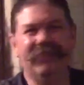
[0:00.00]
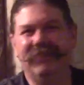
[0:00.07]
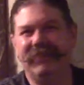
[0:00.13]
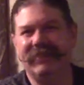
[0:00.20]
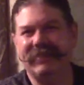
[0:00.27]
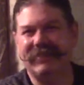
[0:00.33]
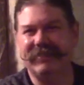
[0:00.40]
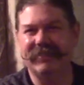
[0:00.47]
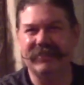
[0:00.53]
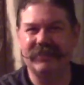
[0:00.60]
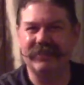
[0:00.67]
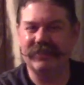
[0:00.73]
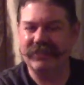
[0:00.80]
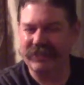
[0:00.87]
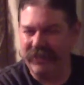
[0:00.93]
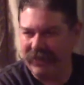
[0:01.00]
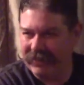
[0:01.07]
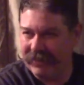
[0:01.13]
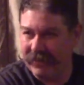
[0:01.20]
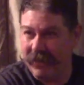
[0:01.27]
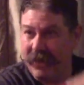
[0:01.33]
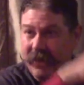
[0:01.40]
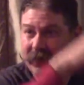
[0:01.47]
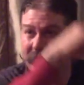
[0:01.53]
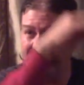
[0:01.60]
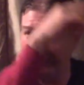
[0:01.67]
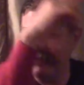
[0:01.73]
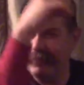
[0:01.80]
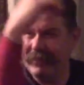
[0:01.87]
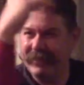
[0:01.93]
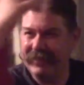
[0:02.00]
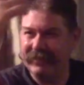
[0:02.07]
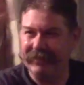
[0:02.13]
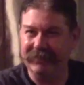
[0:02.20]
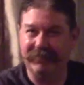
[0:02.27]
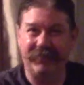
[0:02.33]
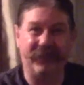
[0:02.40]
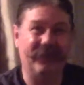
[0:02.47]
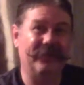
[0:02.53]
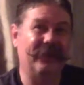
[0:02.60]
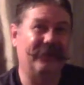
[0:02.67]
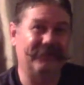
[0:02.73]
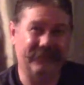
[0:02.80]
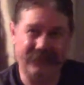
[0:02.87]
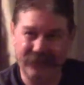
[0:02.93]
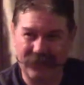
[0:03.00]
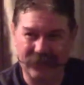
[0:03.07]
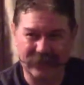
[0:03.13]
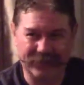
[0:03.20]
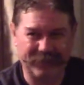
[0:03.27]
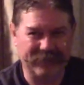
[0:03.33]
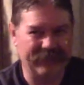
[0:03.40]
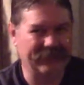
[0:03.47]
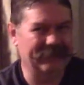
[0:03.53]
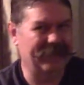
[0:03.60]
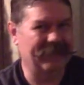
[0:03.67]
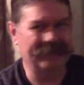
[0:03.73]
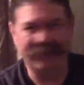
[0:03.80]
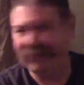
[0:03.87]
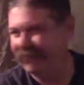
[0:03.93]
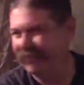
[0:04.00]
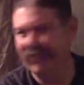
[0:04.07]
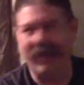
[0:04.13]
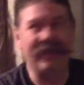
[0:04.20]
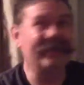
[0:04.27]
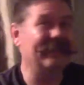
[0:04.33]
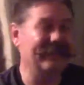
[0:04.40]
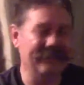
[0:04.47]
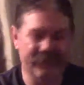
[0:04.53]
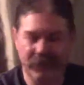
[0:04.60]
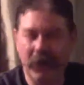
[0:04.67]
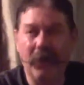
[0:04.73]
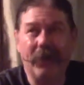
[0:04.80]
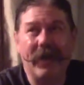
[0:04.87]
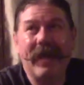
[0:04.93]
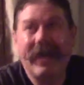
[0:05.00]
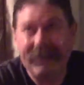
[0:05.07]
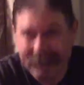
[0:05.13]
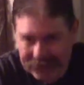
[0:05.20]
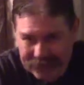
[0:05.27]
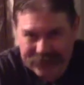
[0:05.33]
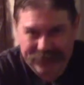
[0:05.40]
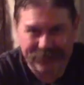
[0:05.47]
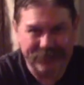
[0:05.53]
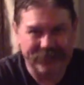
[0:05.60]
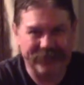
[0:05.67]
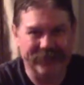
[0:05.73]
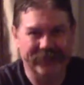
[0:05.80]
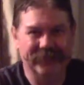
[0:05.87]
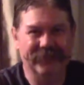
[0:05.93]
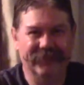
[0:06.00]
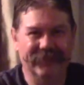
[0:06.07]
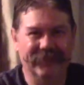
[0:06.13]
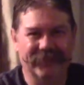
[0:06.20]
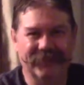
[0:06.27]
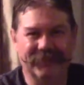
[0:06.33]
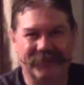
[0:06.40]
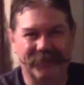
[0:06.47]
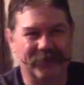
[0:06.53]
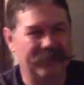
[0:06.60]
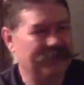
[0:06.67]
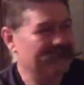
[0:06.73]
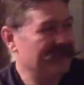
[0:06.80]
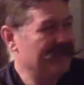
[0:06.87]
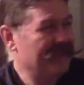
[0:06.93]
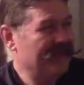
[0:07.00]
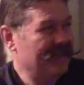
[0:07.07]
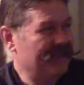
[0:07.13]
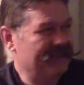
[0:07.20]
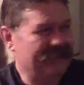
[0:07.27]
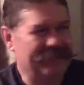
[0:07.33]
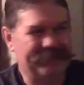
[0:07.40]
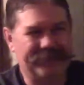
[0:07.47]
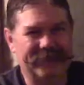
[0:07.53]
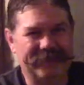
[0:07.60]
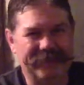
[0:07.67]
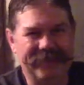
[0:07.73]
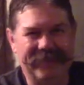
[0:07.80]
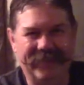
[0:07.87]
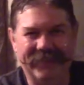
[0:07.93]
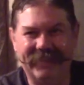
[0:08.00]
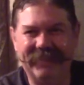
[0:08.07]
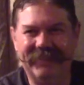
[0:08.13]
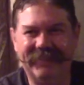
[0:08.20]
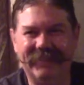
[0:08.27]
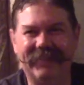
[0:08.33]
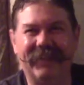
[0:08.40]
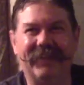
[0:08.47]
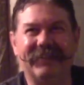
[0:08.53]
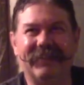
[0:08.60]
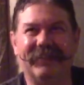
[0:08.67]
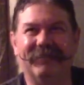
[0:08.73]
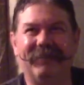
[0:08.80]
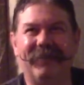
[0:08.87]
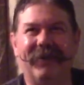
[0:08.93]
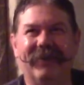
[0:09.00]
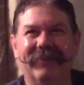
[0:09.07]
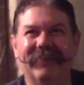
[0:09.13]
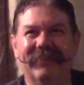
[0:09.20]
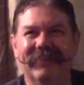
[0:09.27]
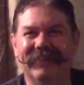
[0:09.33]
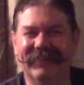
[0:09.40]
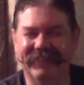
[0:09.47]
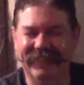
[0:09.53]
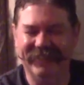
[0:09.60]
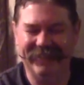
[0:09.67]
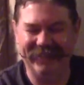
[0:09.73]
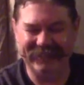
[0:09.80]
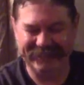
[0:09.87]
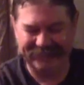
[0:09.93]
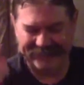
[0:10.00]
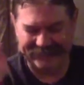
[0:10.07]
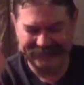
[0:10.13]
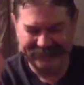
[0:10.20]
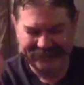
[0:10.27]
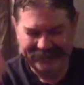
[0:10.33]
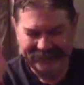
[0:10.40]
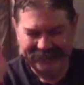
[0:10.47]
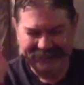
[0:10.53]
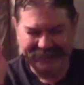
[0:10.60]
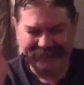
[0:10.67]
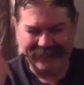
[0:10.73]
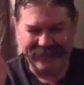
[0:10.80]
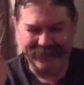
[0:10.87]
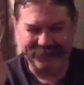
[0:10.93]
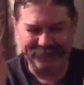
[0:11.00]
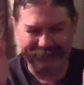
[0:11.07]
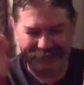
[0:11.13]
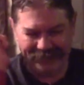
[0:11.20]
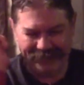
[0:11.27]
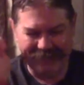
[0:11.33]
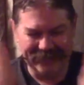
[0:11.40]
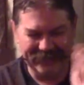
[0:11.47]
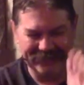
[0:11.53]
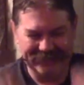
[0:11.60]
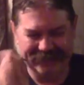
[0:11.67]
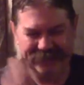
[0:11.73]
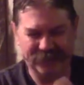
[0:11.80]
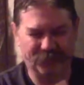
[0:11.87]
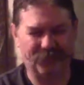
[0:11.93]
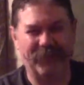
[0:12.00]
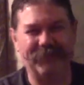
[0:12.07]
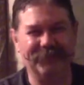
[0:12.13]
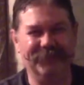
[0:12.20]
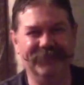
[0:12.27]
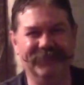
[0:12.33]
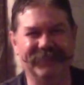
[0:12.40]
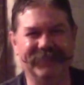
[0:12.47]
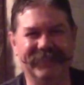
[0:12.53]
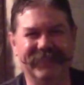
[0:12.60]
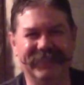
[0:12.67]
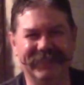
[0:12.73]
the song had already peaked and fallen off the charts by that time, and I didn't even know it had a music video, therefore. But yeah, it got to the part where it got to the guy playing the drums, and